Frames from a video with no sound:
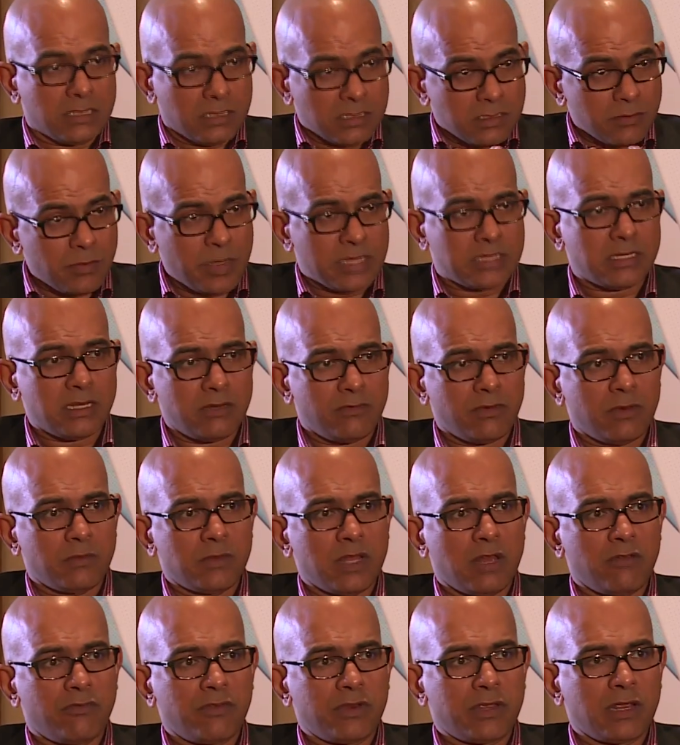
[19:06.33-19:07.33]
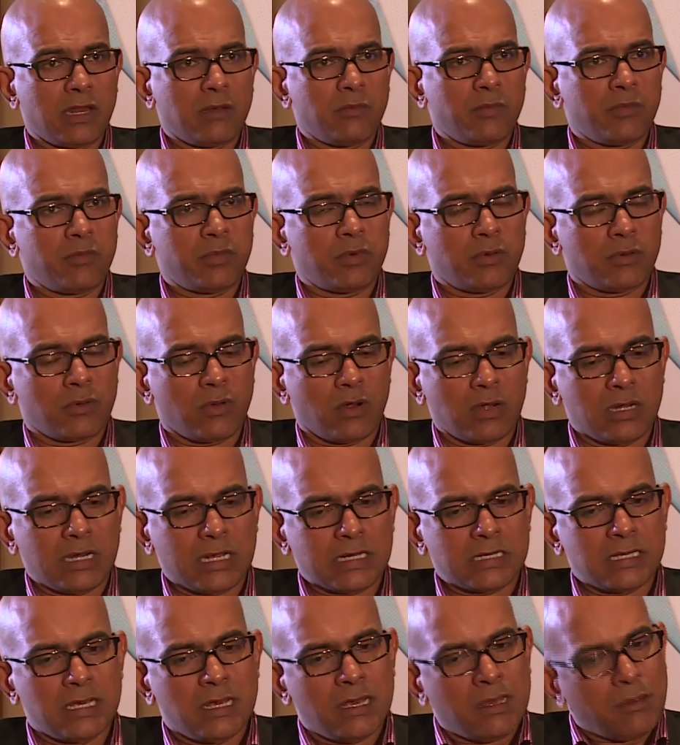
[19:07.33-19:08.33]
especially from the African
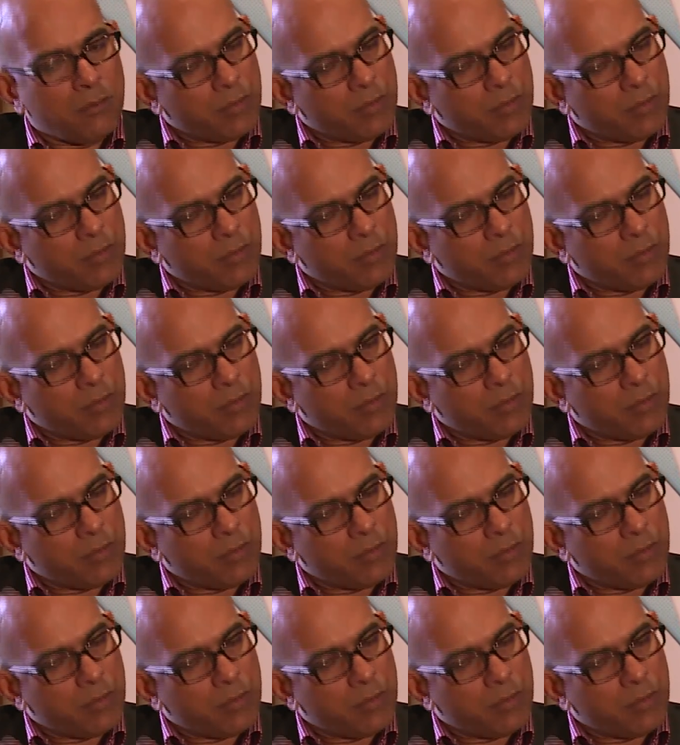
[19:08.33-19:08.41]
context,